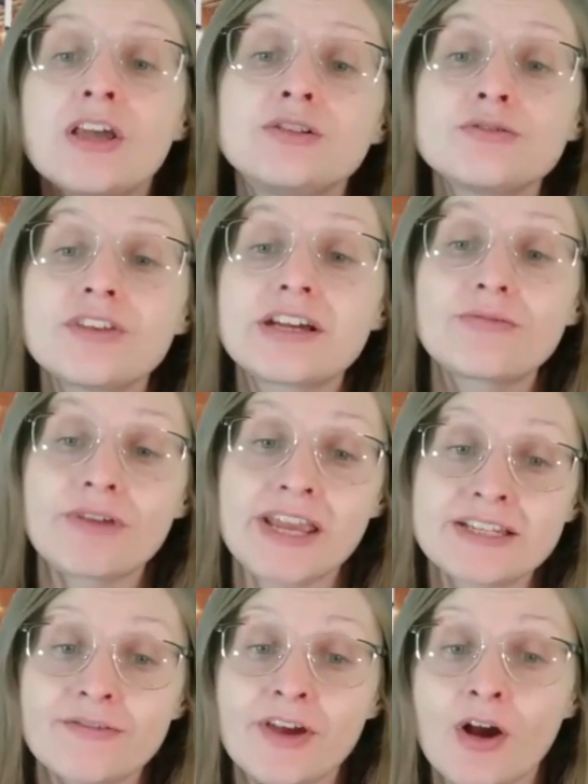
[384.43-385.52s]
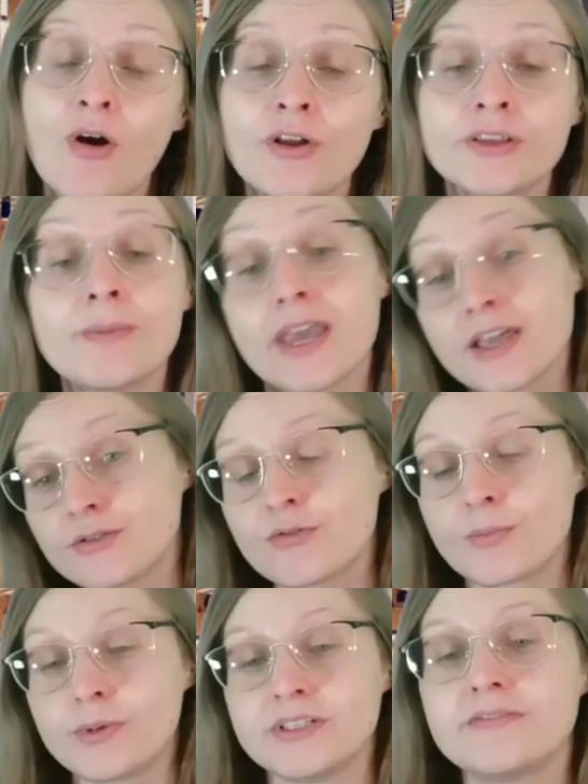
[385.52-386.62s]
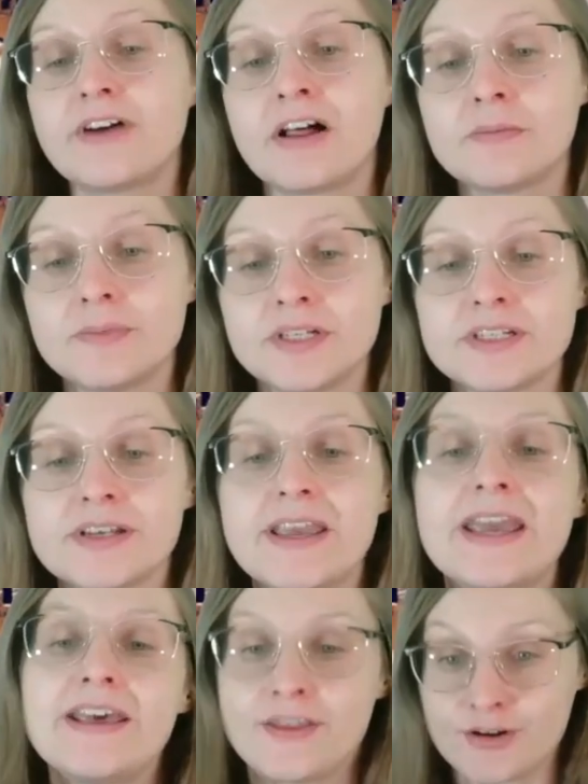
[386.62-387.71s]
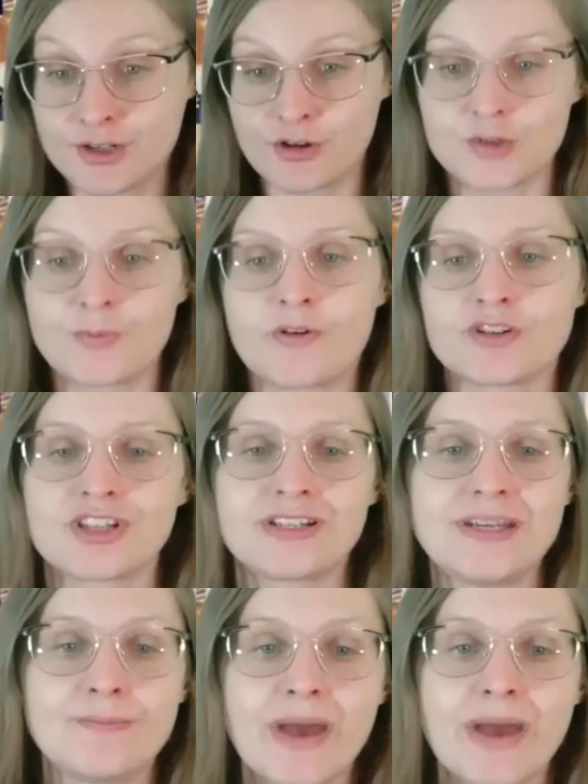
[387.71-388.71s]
to the creative economy and urban development. The research project Deep